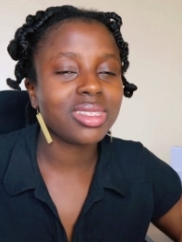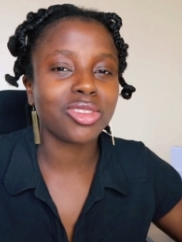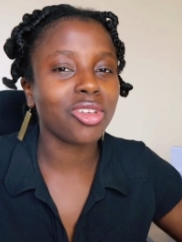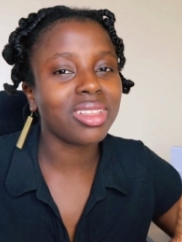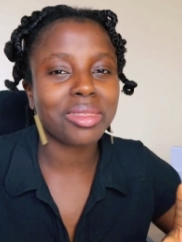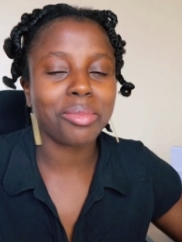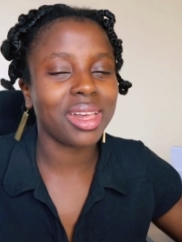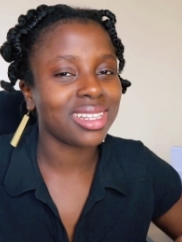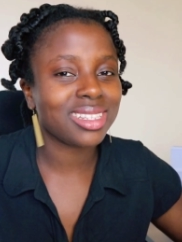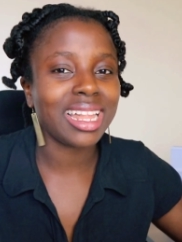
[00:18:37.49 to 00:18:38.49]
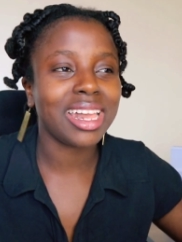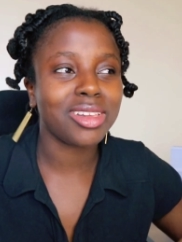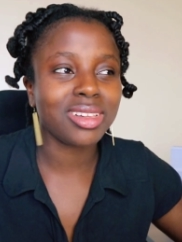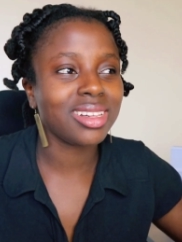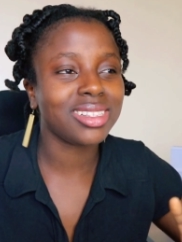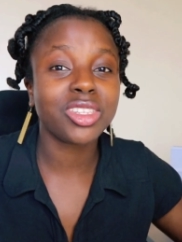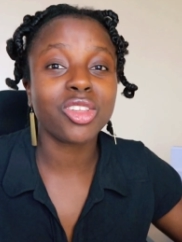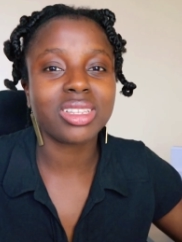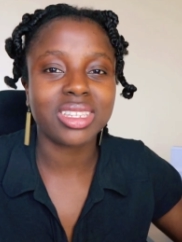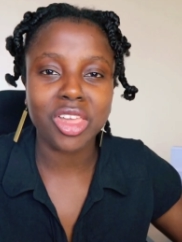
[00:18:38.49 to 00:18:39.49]
it's not the best, like it's
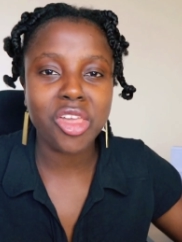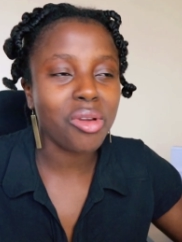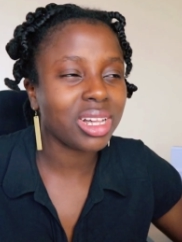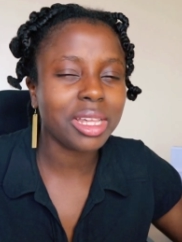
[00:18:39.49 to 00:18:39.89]
not secure,